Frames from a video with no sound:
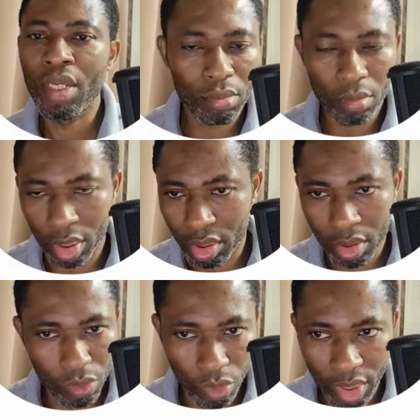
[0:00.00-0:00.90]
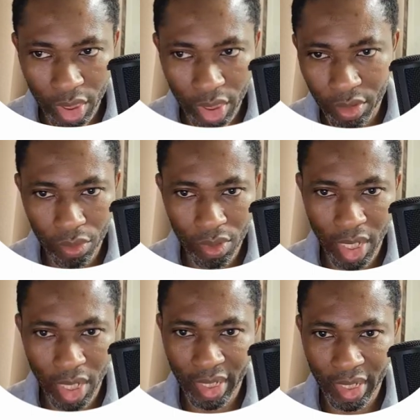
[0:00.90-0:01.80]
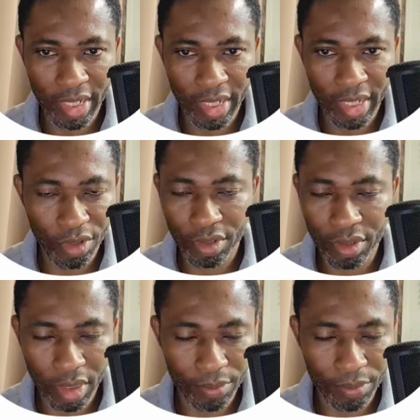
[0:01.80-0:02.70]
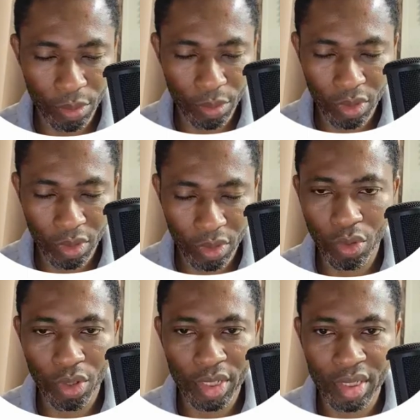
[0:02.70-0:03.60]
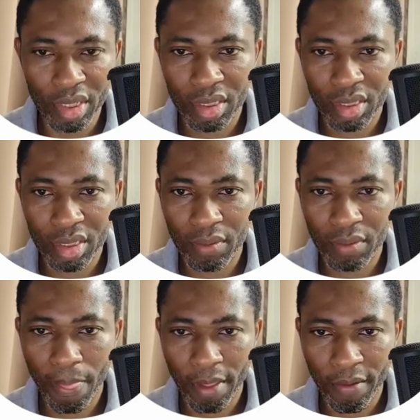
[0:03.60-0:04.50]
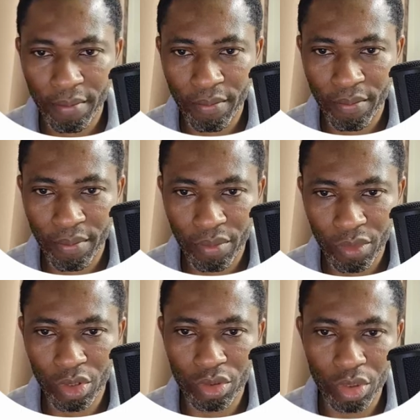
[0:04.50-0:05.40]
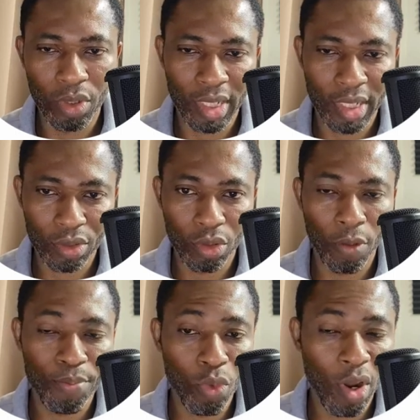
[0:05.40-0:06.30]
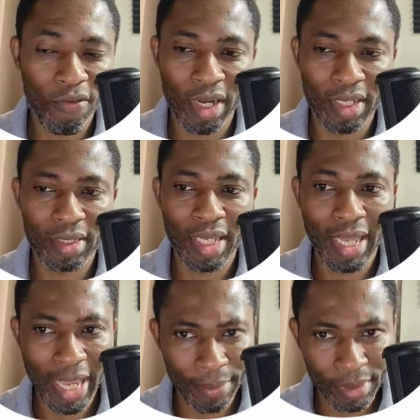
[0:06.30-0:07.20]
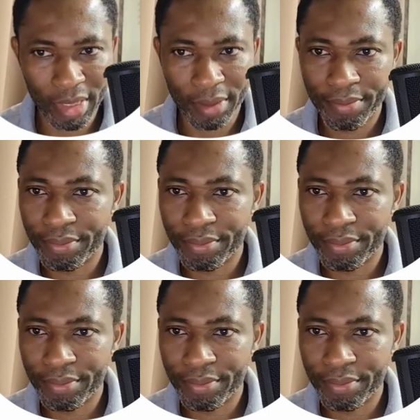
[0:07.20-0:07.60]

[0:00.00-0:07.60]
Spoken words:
but you don't need to do that. You can leave your double underscore init dot double underscore dot py file empty.